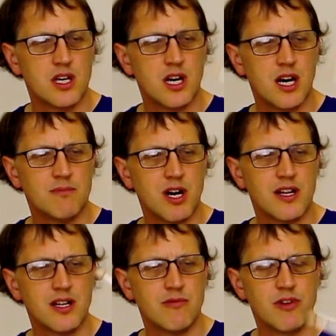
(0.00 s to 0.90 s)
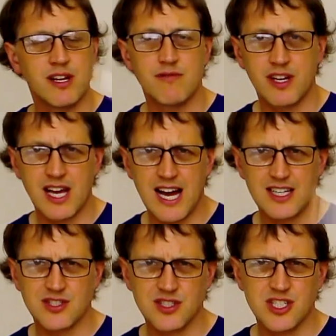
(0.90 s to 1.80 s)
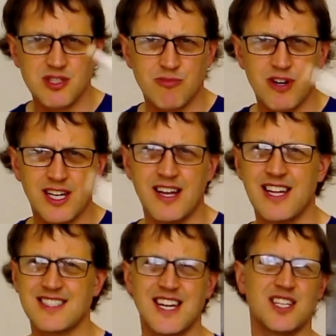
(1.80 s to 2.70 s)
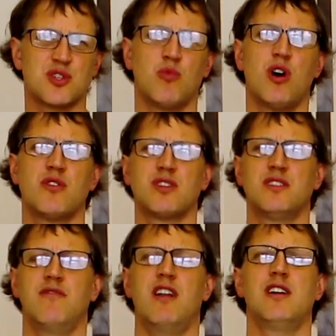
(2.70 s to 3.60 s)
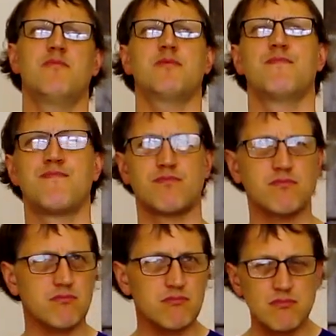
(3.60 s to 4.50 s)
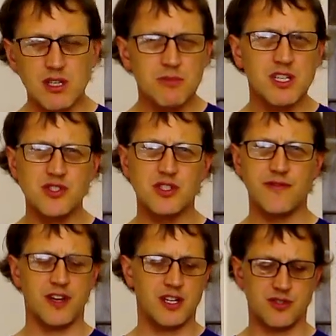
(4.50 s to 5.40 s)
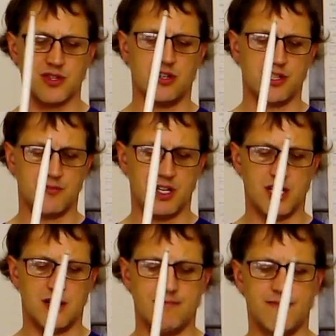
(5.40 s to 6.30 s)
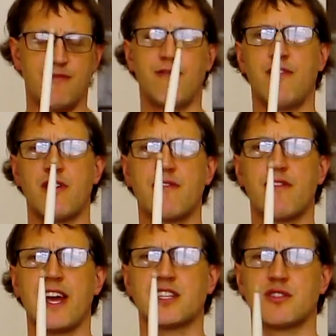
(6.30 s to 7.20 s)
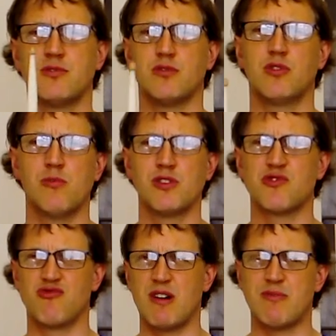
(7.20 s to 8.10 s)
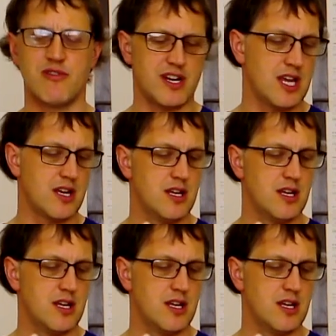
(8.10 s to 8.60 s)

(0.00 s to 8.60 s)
And my ring finger acts as a spring. Now that takes a while to develop because your fingers got to become very flexible, almost rubbery.